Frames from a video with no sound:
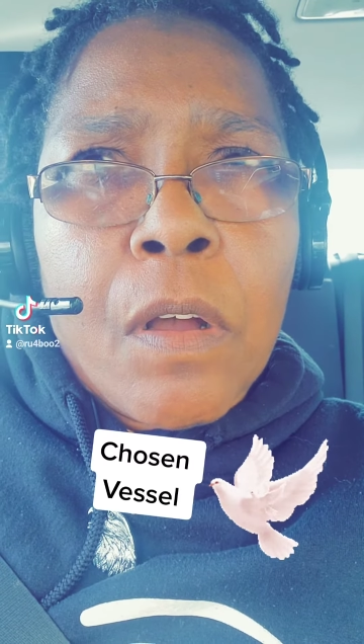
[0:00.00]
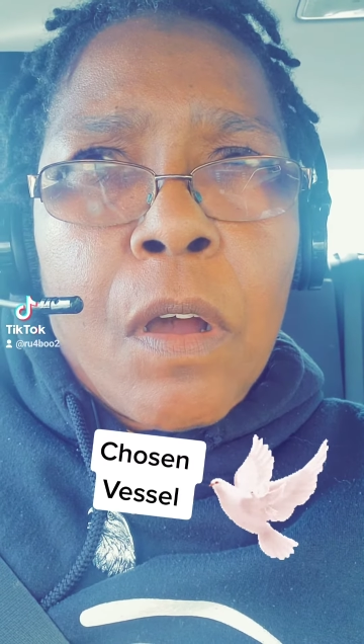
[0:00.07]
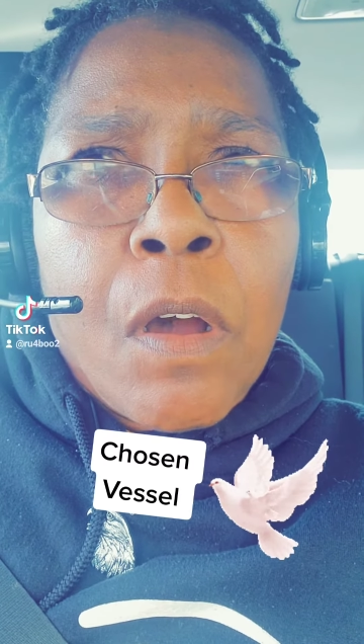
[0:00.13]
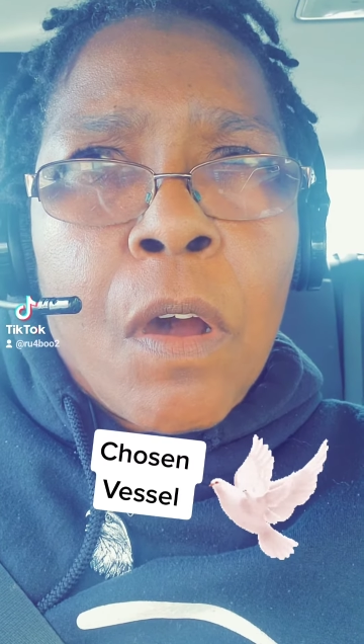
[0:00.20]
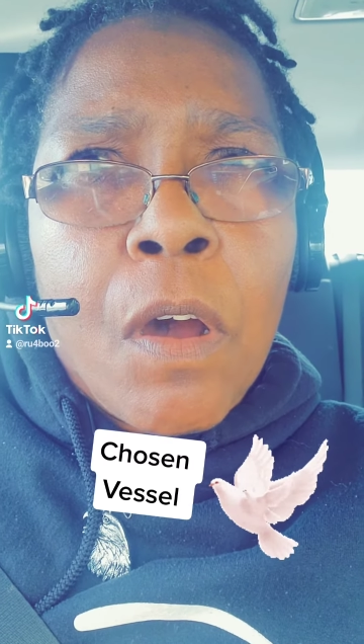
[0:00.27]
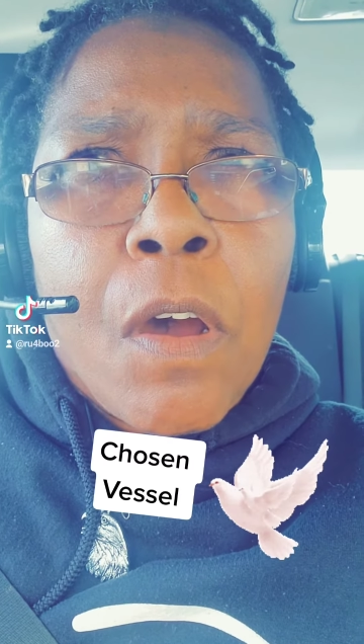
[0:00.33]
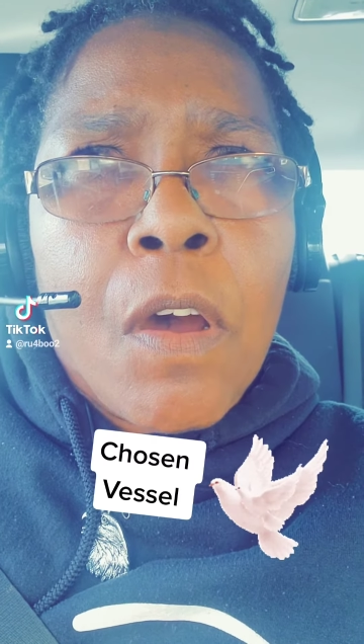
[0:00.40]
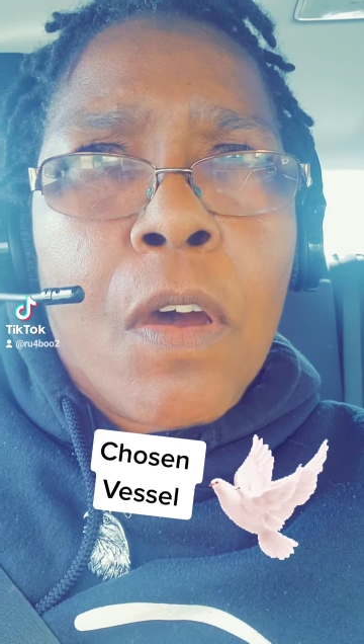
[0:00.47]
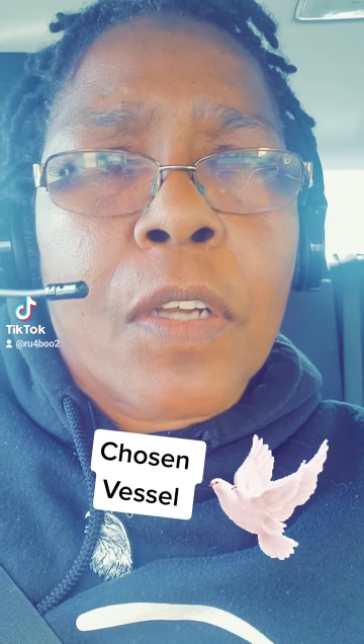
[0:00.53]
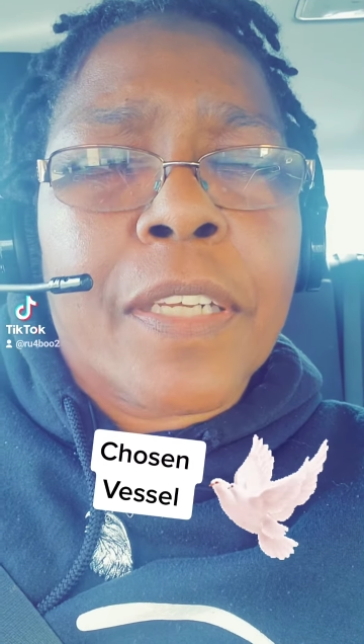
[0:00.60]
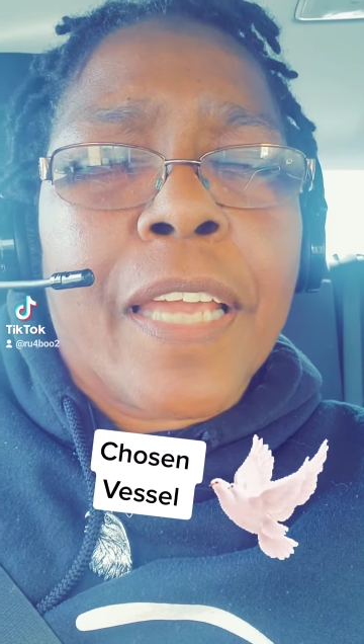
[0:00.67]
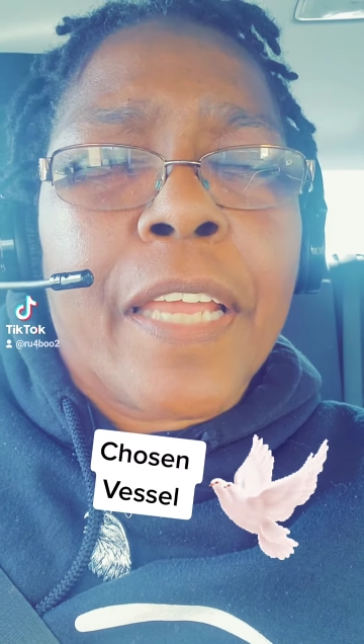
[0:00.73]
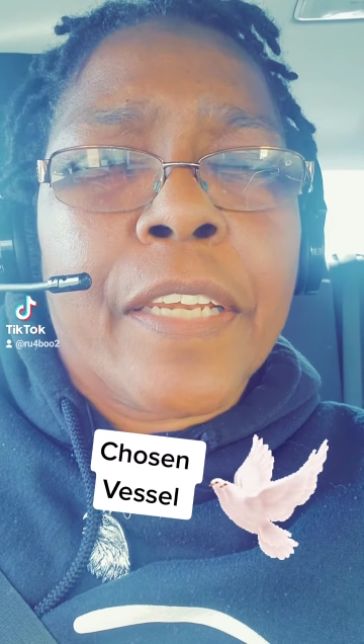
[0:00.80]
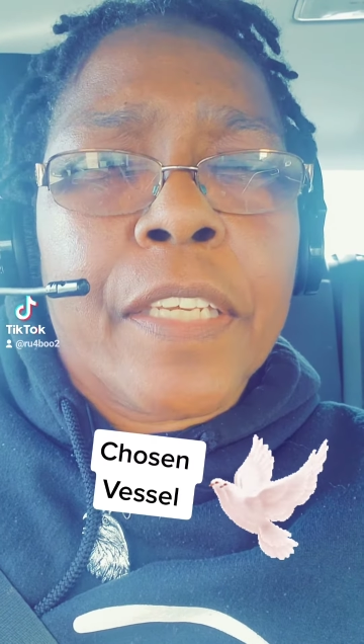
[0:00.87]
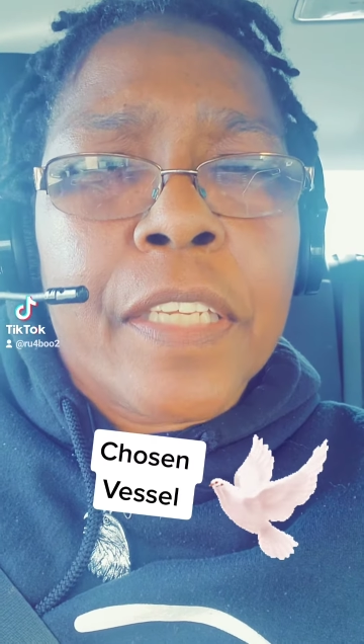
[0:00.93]
All
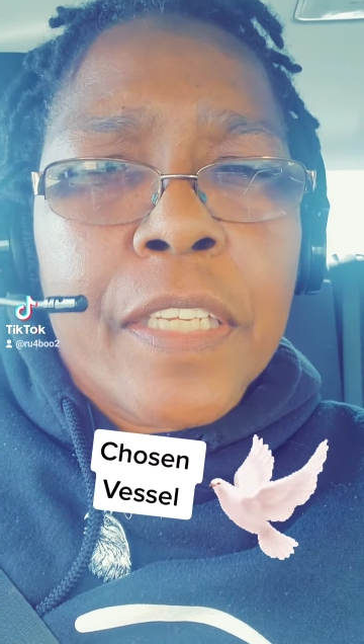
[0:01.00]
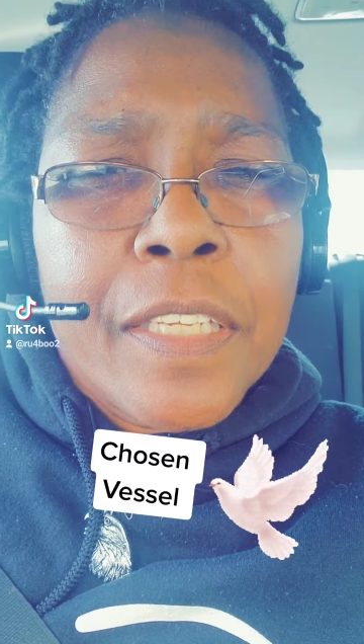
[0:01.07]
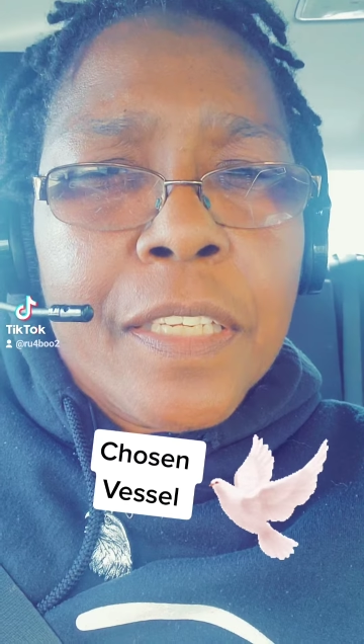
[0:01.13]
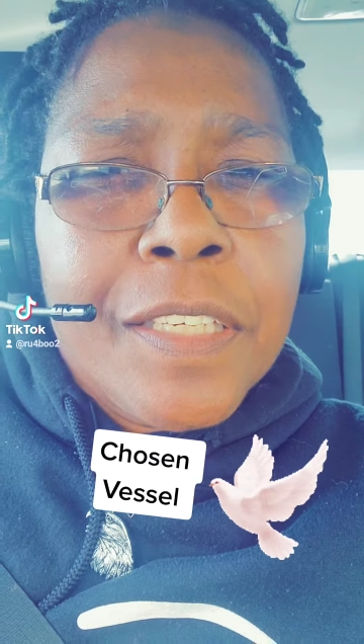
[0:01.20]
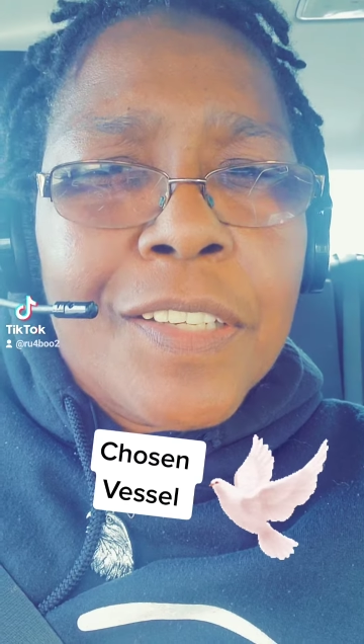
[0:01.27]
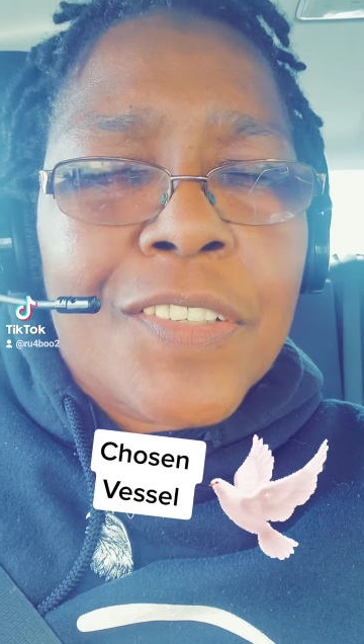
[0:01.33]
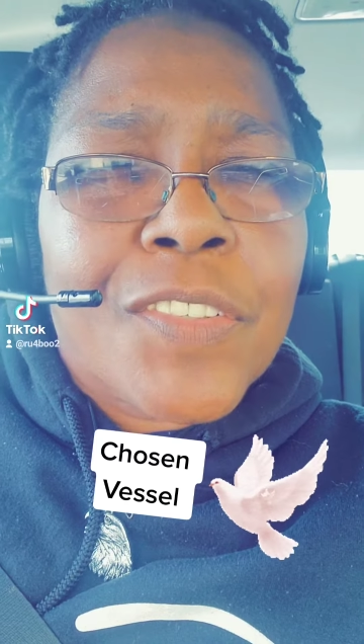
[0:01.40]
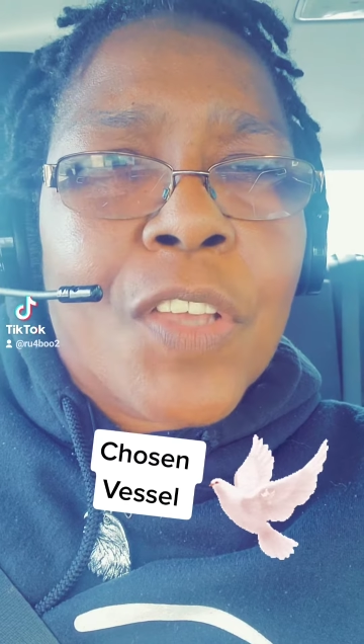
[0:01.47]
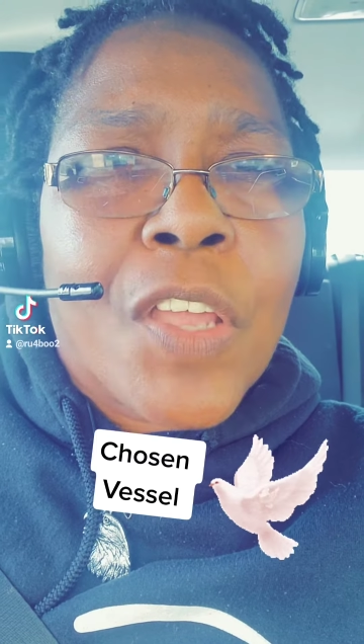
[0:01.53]
I need is